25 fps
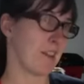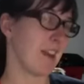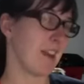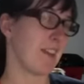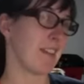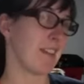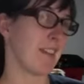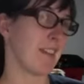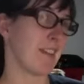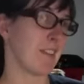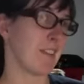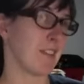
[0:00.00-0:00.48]

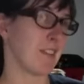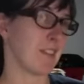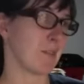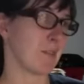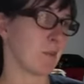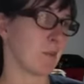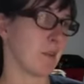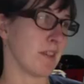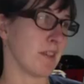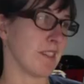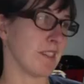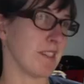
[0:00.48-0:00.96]
and then there's
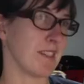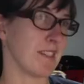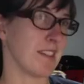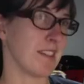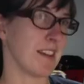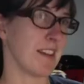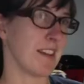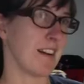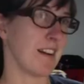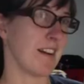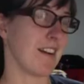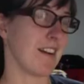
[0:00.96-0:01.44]
ones
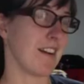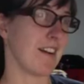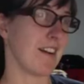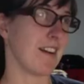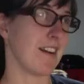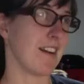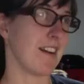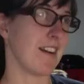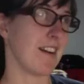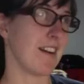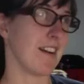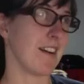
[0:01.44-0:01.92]
that
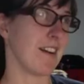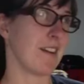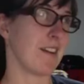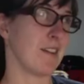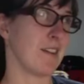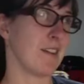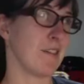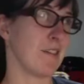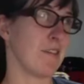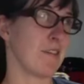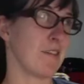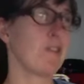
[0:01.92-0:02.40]
are
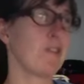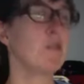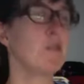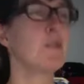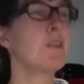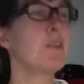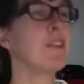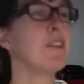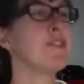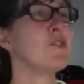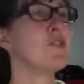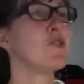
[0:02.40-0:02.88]

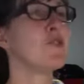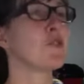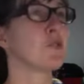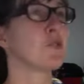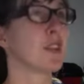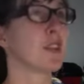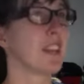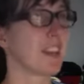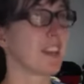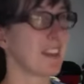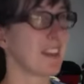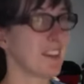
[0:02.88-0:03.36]
food and
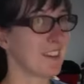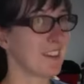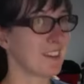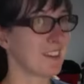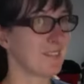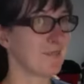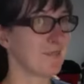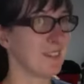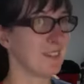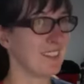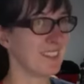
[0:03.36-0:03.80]
drink